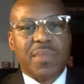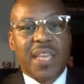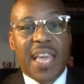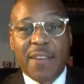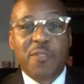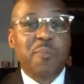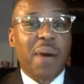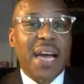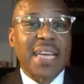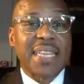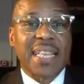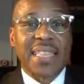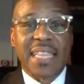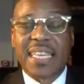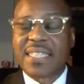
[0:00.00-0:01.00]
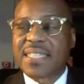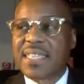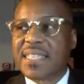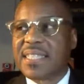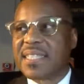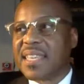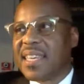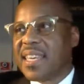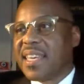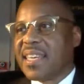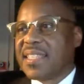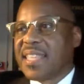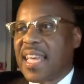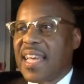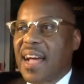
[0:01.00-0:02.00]
everybody that listens,
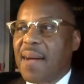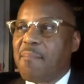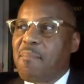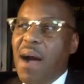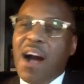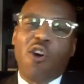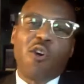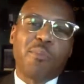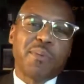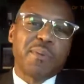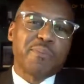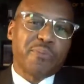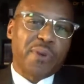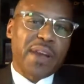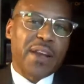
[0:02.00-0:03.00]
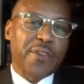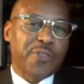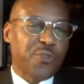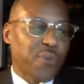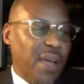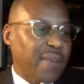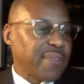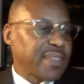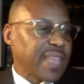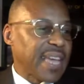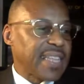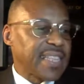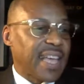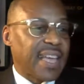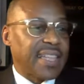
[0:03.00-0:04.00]
that my hope and prayer through
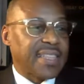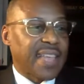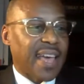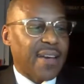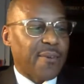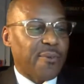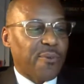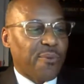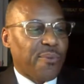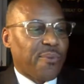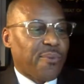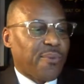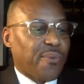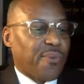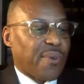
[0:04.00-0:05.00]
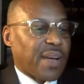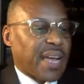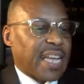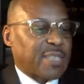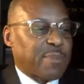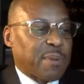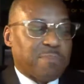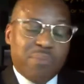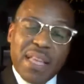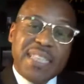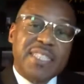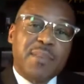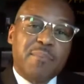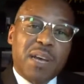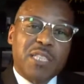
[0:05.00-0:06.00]
everything that has been
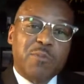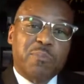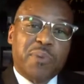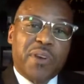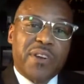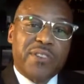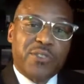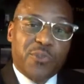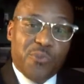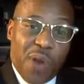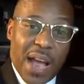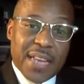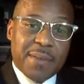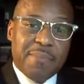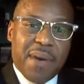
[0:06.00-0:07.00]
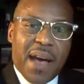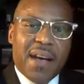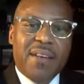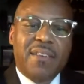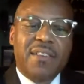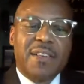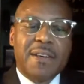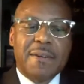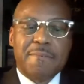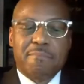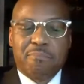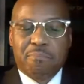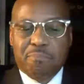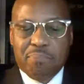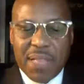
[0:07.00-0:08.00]
placed in my spirit to write about,
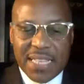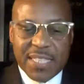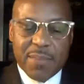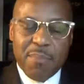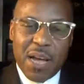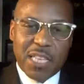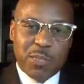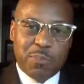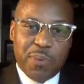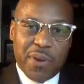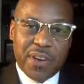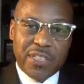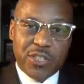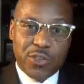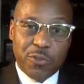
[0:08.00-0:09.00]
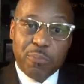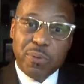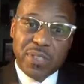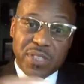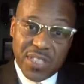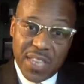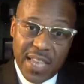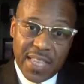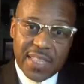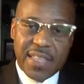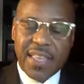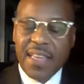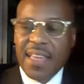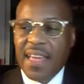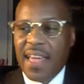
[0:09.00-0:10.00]
placed in my spirit to present,
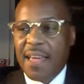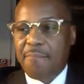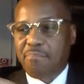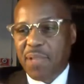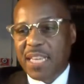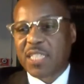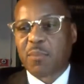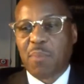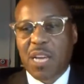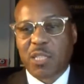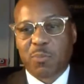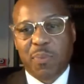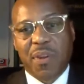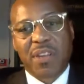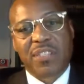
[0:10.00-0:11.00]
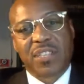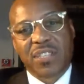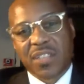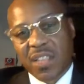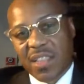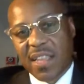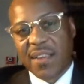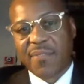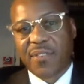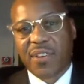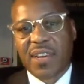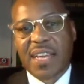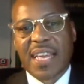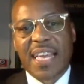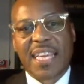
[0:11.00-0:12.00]
and placed in my spirit to
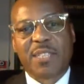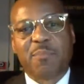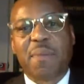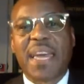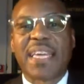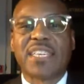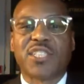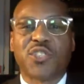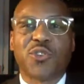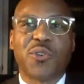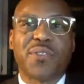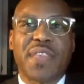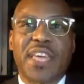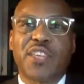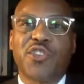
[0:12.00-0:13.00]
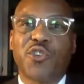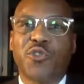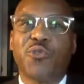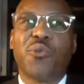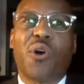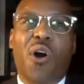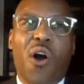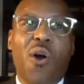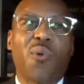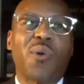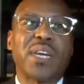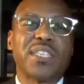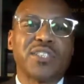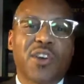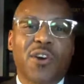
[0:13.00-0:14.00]
deliver is making sure that you
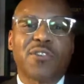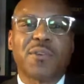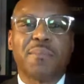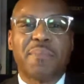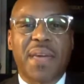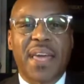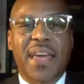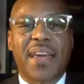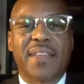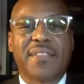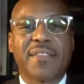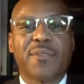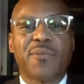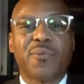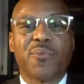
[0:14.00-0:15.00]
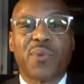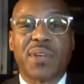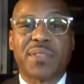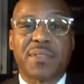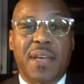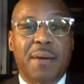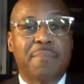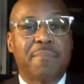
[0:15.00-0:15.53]
always go to bed with